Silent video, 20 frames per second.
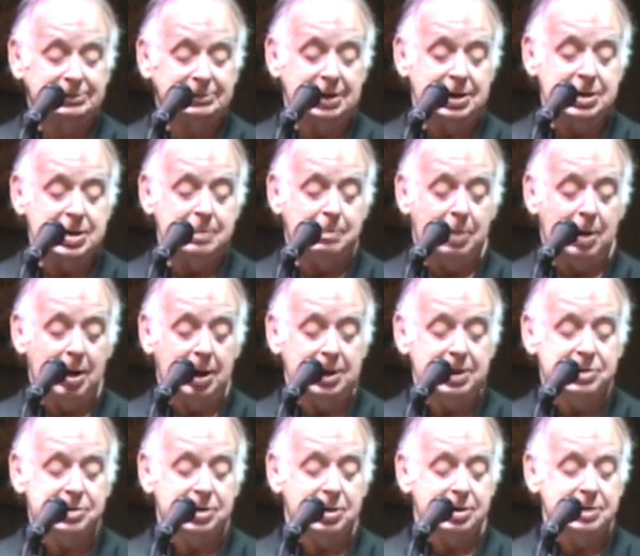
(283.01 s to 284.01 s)
and your
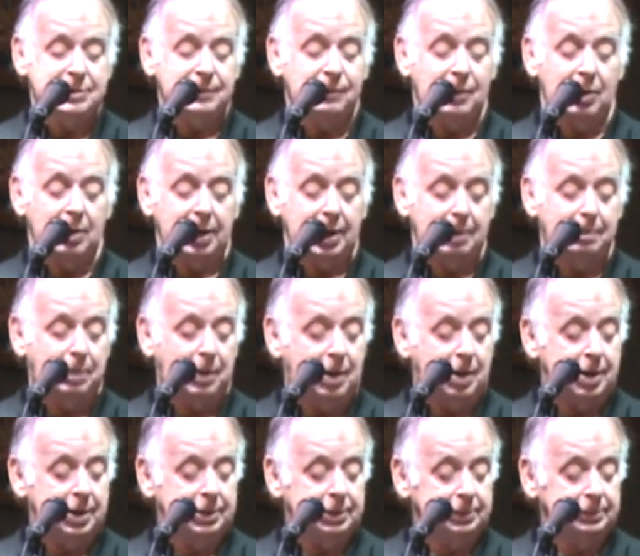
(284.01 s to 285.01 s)
body starts falling
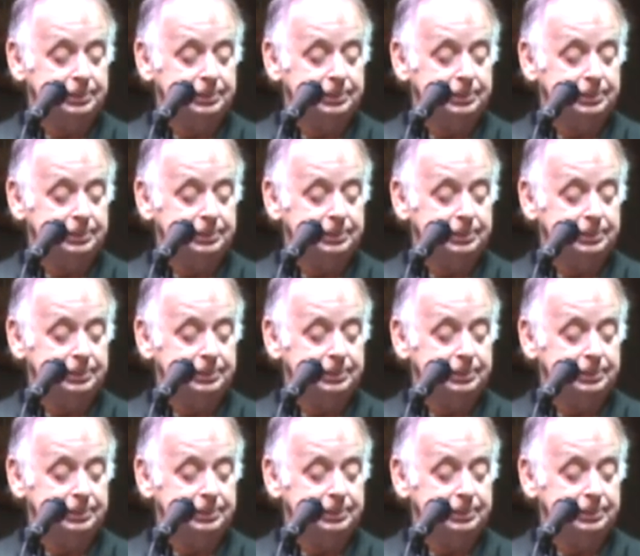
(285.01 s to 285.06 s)
apart.